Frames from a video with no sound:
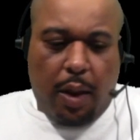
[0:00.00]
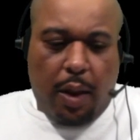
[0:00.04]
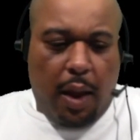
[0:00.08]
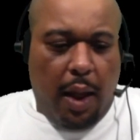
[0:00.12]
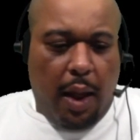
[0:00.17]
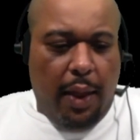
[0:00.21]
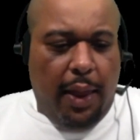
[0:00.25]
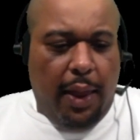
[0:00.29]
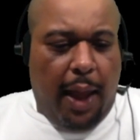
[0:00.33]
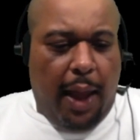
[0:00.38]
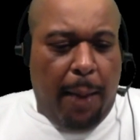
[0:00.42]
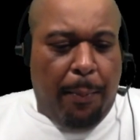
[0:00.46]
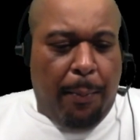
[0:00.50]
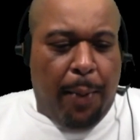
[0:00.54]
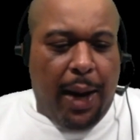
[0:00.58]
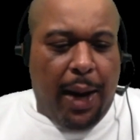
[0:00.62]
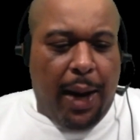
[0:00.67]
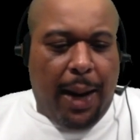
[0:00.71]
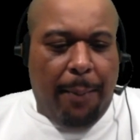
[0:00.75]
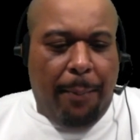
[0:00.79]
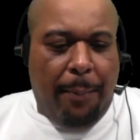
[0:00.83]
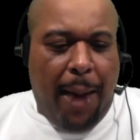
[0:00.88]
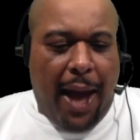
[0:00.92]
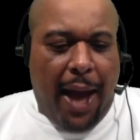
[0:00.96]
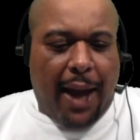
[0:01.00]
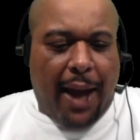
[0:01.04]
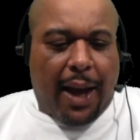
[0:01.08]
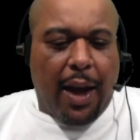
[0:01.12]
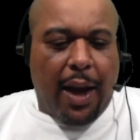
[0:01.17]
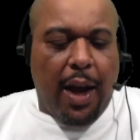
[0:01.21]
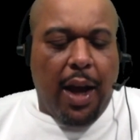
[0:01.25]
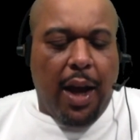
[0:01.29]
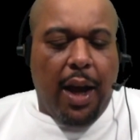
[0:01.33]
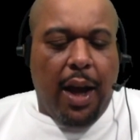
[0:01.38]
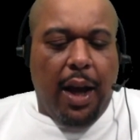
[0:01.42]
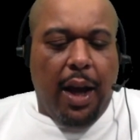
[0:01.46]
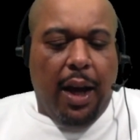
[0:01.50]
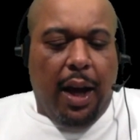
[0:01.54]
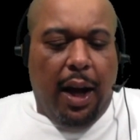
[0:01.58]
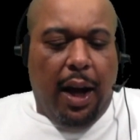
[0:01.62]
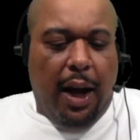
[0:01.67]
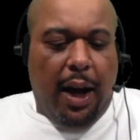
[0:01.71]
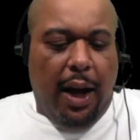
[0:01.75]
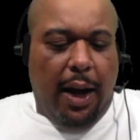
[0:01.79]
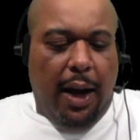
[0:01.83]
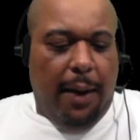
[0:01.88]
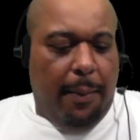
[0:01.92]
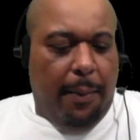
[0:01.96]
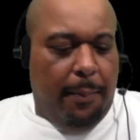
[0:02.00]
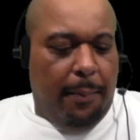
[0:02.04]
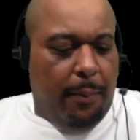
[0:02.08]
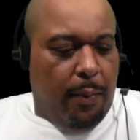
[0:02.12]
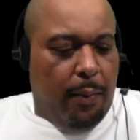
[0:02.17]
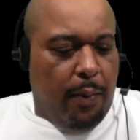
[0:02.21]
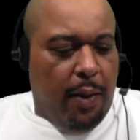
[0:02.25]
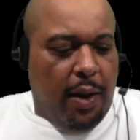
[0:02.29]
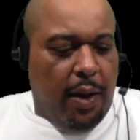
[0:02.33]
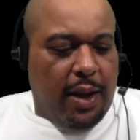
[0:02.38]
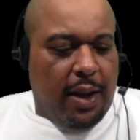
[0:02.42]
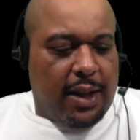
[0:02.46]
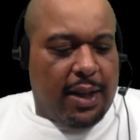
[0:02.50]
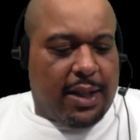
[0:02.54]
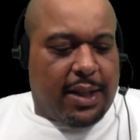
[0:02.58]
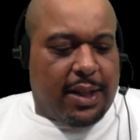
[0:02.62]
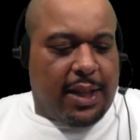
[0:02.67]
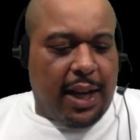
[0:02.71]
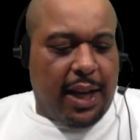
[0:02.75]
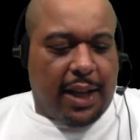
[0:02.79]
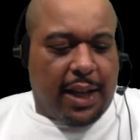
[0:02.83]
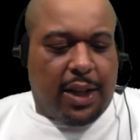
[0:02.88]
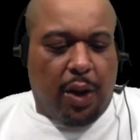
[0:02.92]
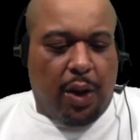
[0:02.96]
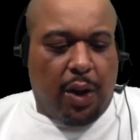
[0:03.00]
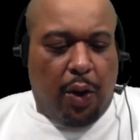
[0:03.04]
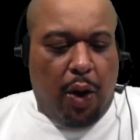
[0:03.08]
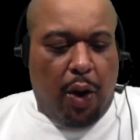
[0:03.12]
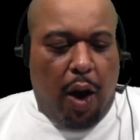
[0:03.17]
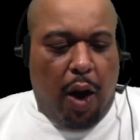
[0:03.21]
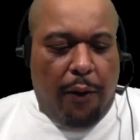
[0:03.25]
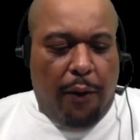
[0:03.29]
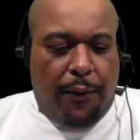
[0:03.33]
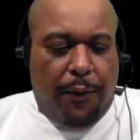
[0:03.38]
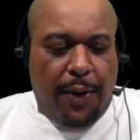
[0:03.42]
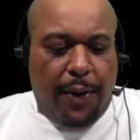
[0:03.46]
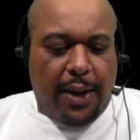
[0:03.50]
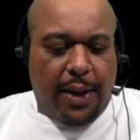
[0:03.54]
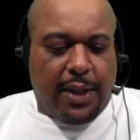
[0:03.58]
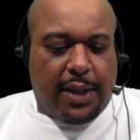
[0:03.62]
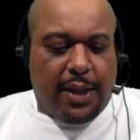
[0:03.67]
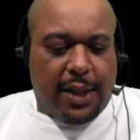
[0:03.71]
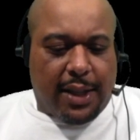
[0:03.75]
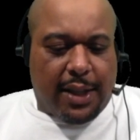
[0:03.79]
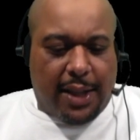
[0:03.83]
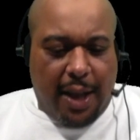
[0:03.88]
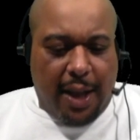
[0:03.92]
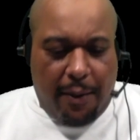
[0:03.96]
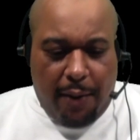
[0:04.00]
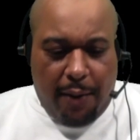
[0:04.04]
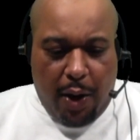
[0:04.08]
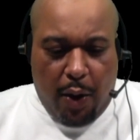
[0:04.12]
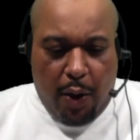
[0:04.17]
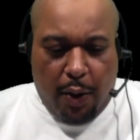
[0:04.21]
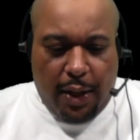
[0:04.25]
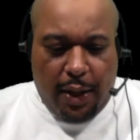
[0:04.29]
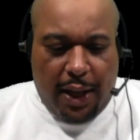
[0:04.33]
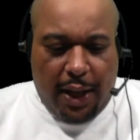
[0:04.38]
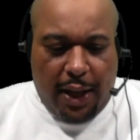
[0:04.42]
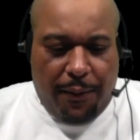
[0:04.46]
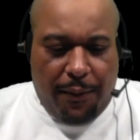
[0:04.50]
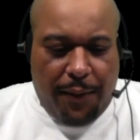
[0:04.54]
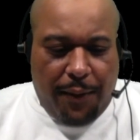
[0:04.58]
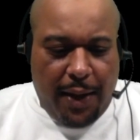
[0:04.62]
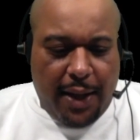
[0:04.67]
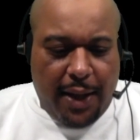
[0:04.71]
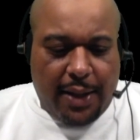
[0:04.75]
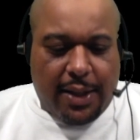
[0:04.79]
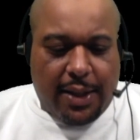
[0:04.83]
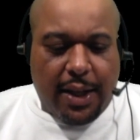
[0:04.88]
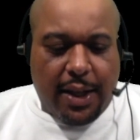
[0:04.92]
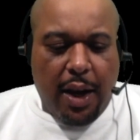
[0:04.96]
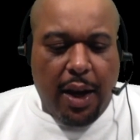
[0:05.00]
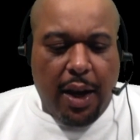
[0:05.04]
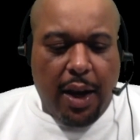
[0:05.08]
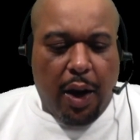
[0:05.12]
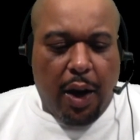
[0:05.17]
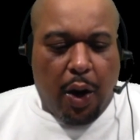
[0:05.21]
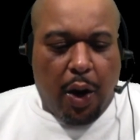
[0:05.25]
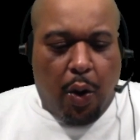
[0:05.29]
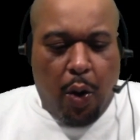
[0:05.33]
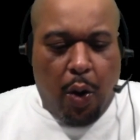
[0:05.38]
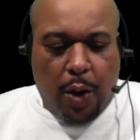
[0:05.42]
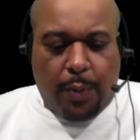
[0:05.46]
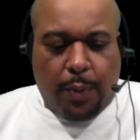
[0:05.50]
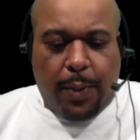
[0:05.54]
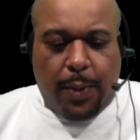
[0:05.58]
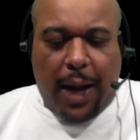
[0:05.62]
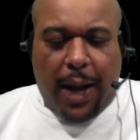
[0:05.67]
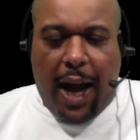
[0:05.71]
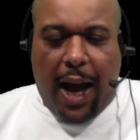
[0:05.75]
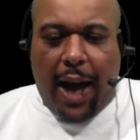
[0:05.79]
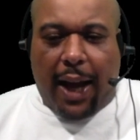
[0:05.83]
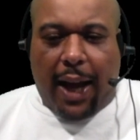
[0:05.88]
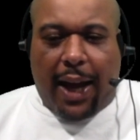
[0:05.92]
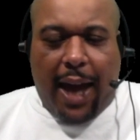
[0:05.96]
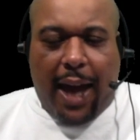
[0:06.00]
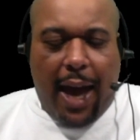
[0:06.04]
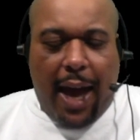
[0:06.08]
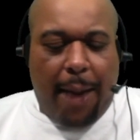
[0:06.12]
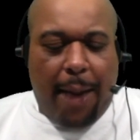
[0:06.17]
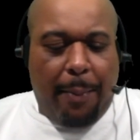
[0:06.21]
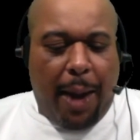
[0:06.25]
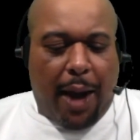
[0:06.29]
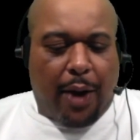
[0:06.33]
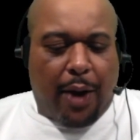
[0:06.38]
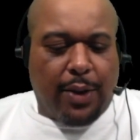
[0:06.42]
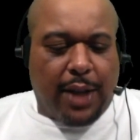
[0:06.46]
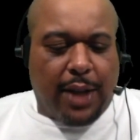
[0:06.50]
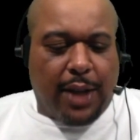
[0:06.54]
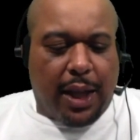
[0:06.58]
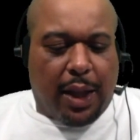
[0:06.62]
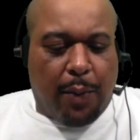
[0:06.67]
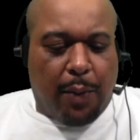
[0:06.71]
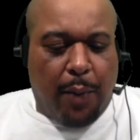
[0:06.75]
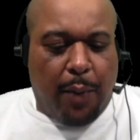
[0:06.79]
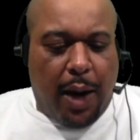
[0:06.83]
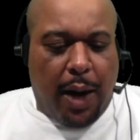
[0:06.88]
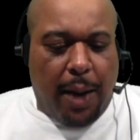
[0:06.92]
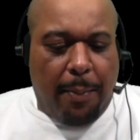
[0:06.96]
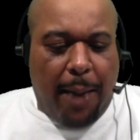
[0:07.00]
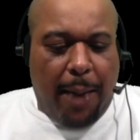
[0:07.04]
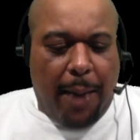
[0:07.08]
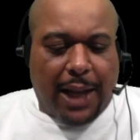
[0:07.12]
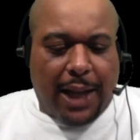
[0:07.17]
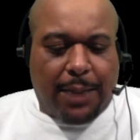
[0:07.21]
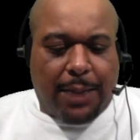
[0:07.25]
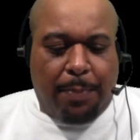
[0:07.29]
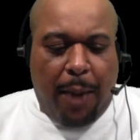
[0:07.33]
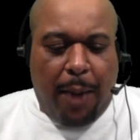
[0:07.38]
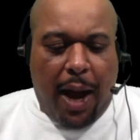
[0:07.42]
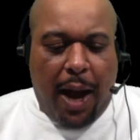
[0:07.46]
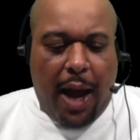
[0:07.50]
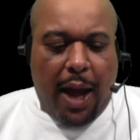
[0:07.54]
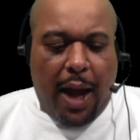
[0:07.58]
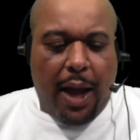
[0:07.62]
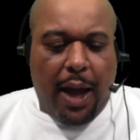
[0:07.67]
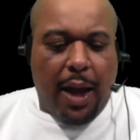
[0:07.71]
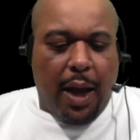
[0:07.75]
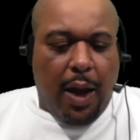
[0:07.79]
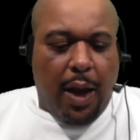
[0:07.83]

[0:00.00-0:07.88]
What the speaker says: they're bringing back 6 on offense, 7 on defense. Of course, we got Cam Akers at the running back spot.